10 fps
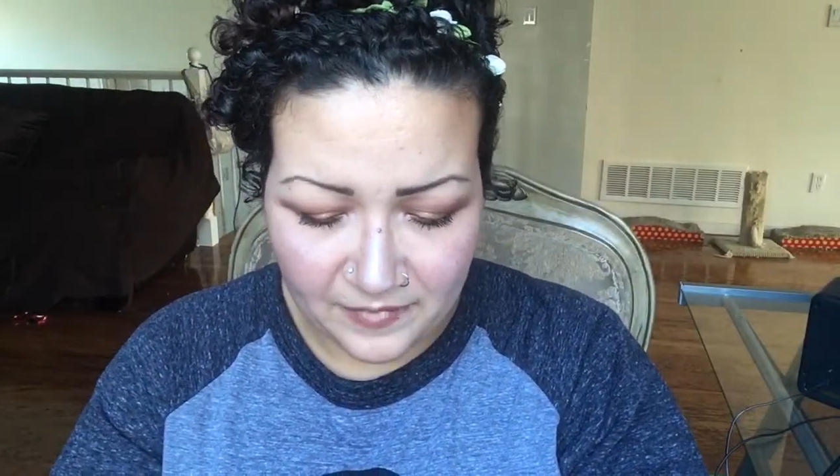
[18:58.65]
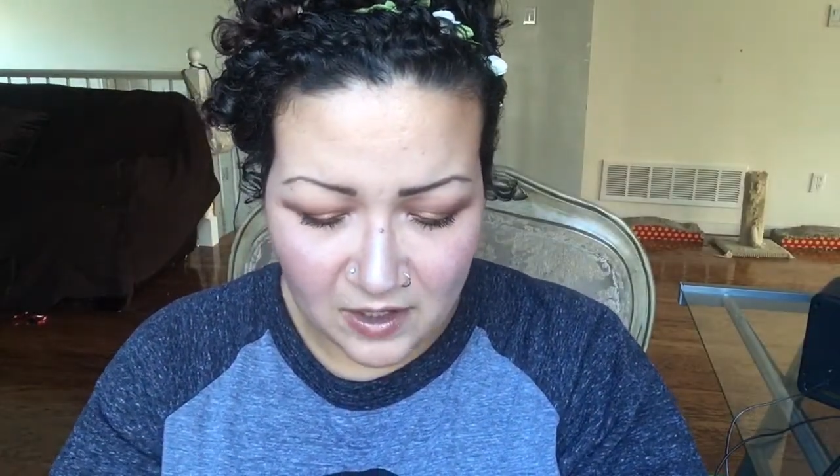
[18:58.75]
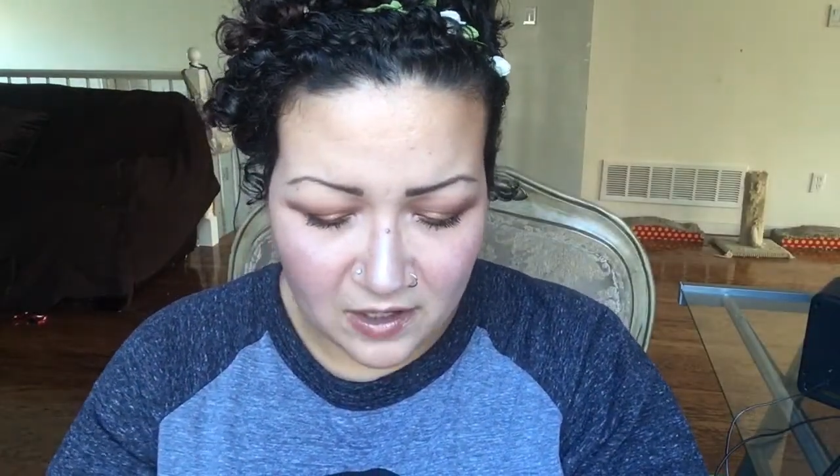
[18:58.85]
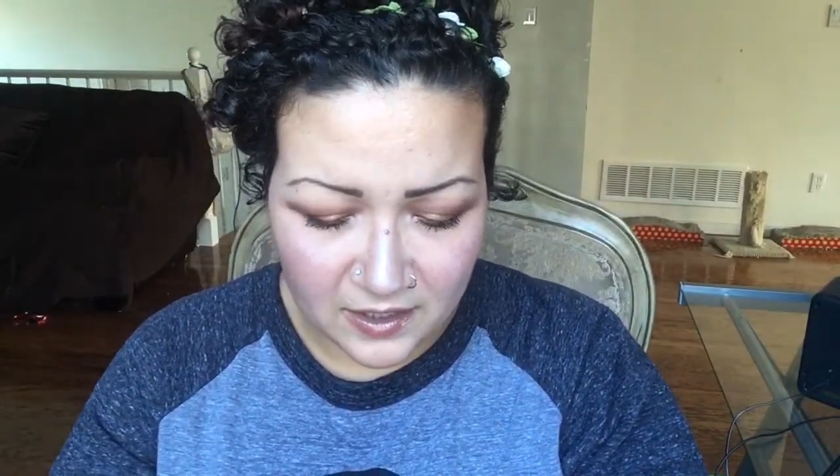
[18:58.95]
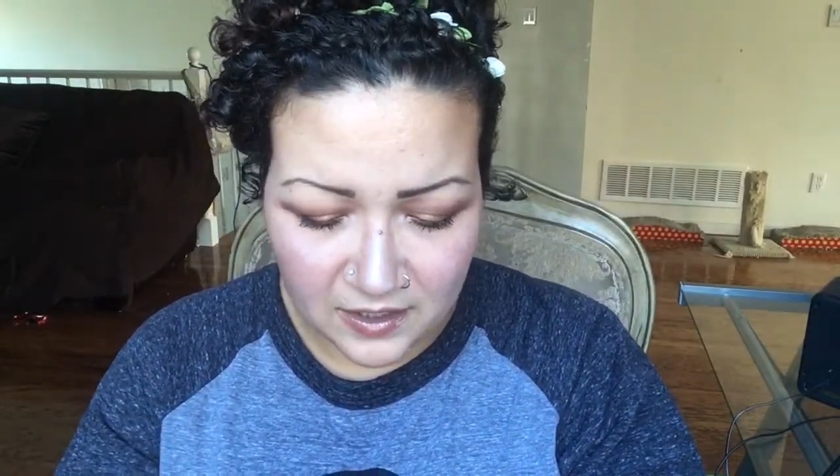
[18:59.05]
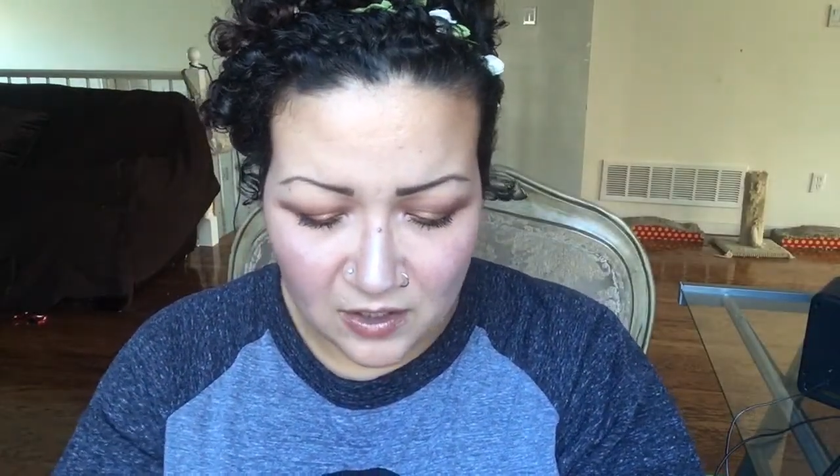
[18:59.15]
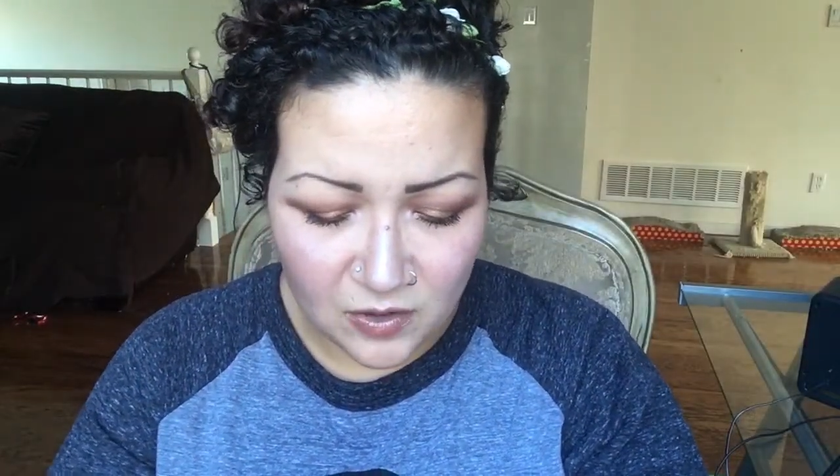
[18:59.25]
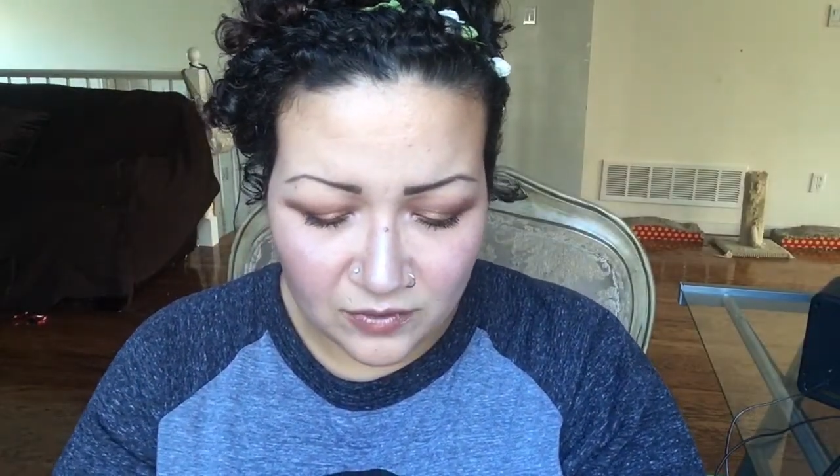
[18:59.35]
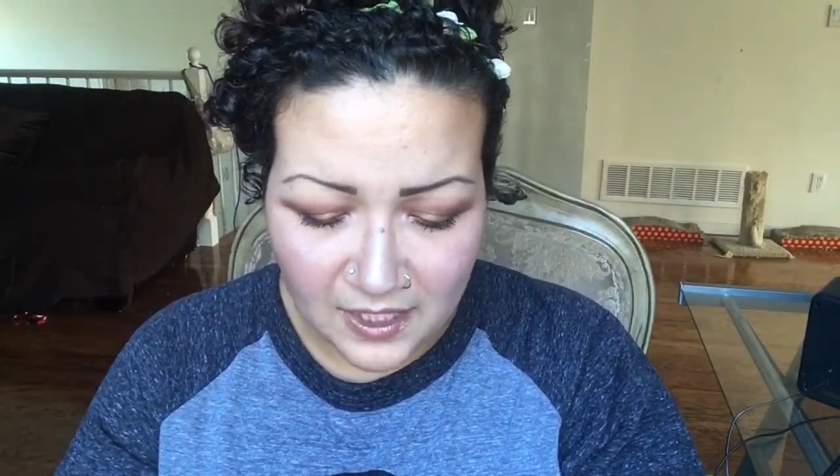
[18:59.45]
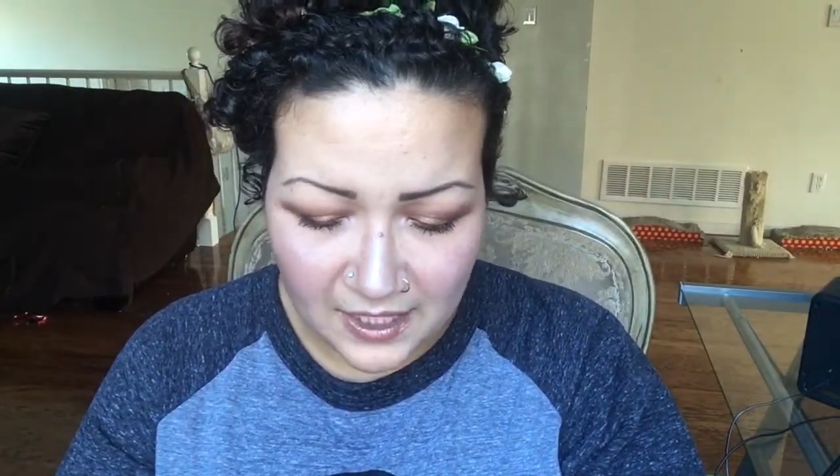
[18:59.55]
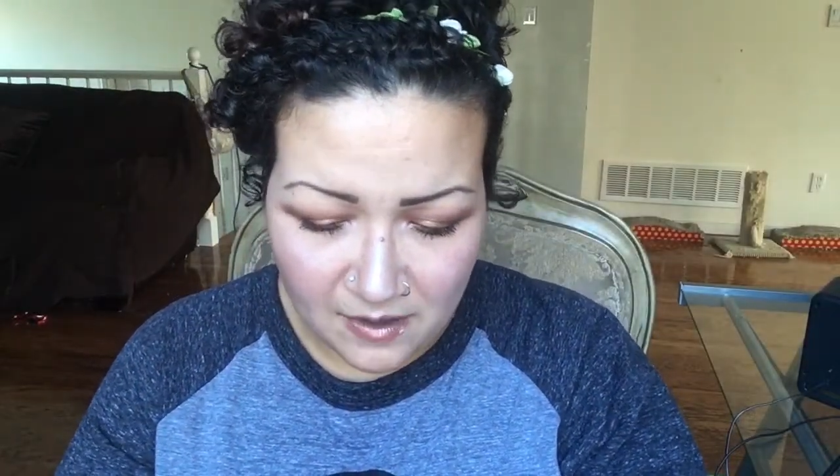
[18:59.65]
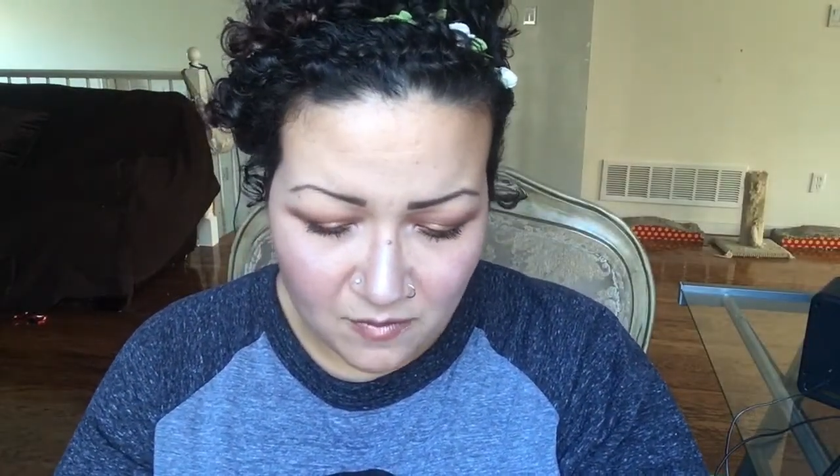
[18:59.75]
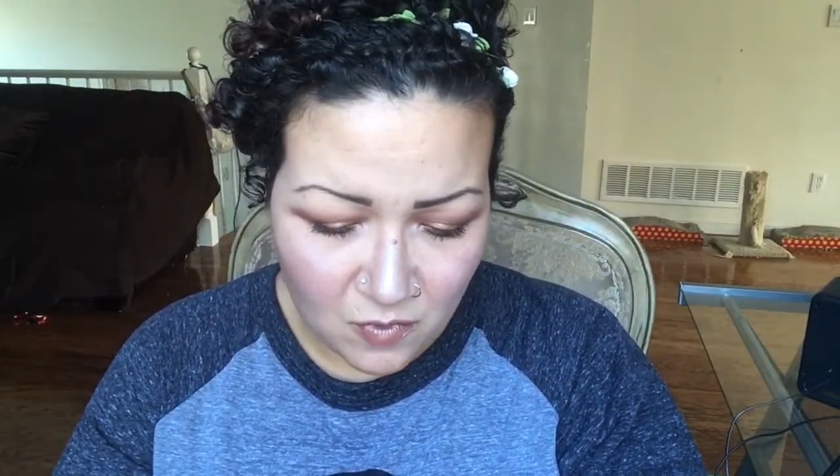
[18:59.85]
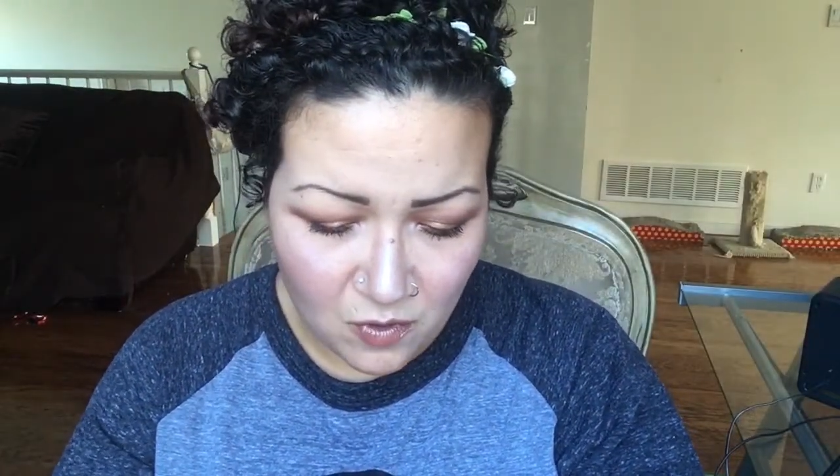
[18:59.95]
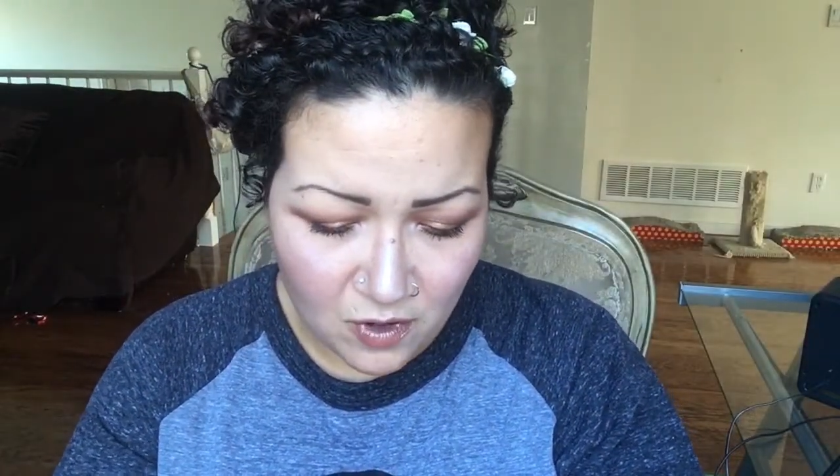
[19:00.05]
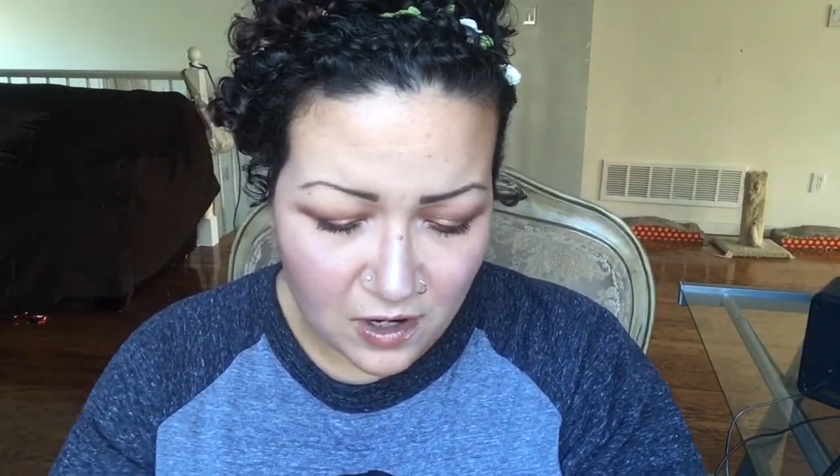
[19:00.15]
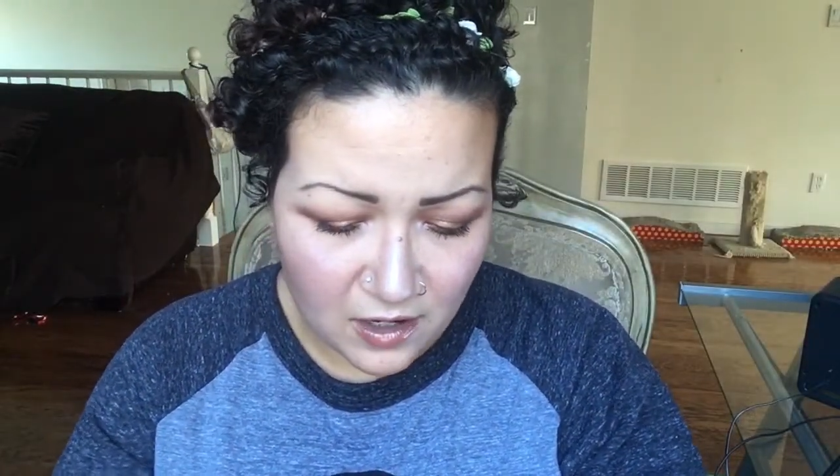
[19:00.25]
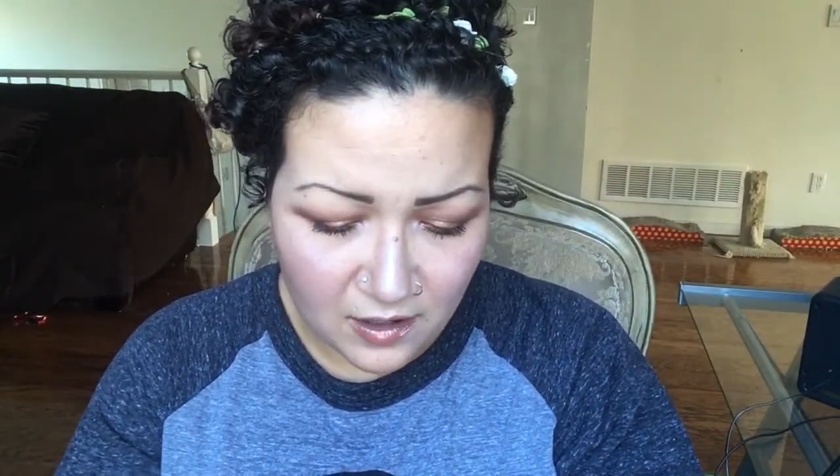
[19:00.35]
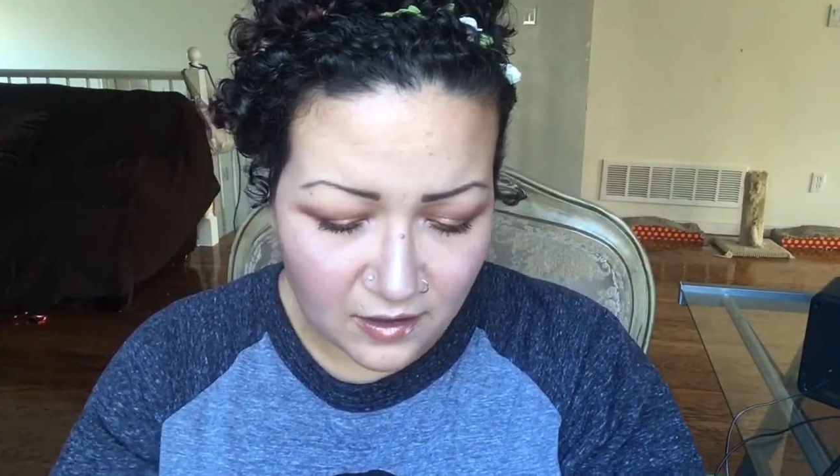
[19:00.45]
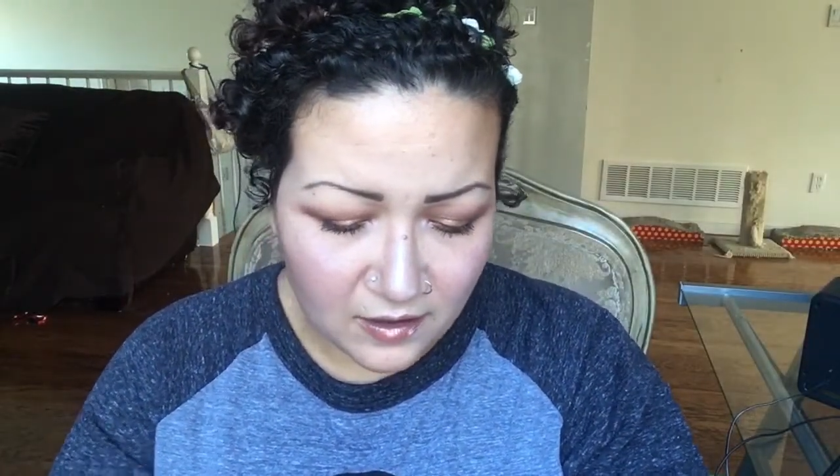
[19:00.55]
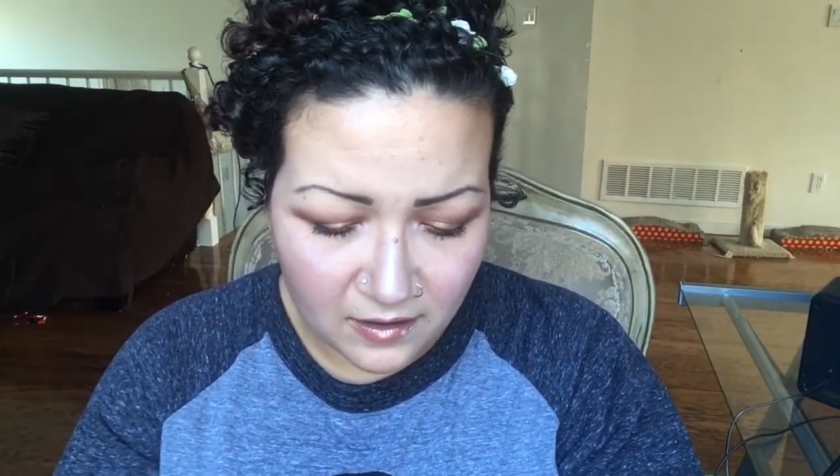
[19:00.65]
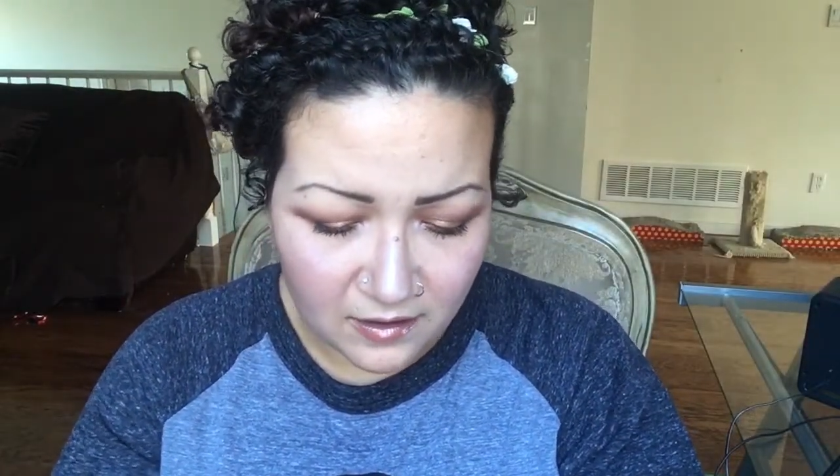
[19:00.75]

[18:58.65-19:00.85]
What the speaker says: on its own, like a more,